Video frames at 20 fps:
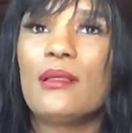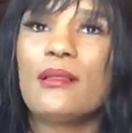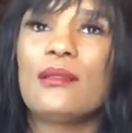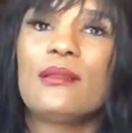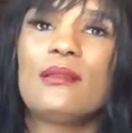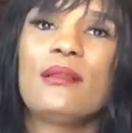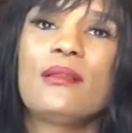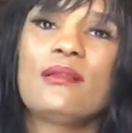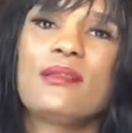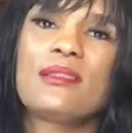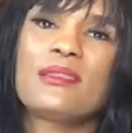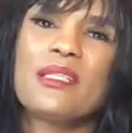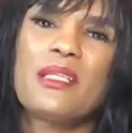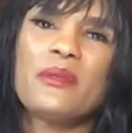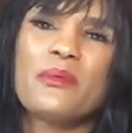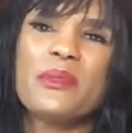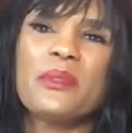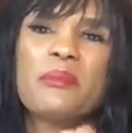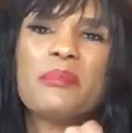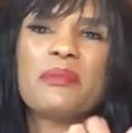no because i don't
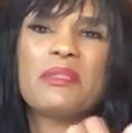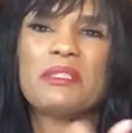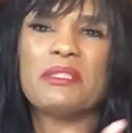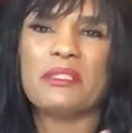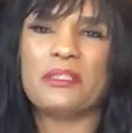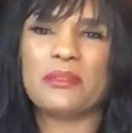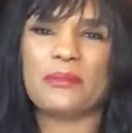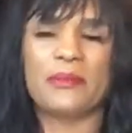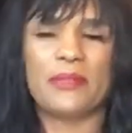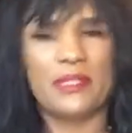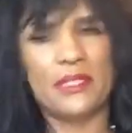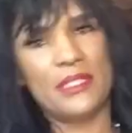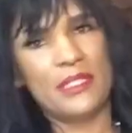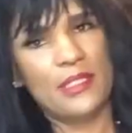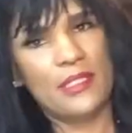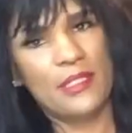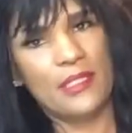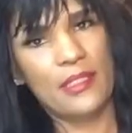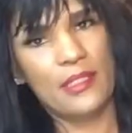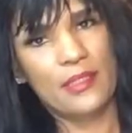want to put too much
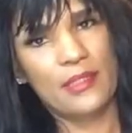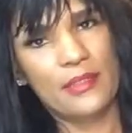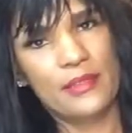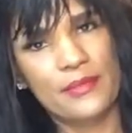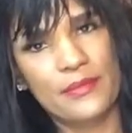in there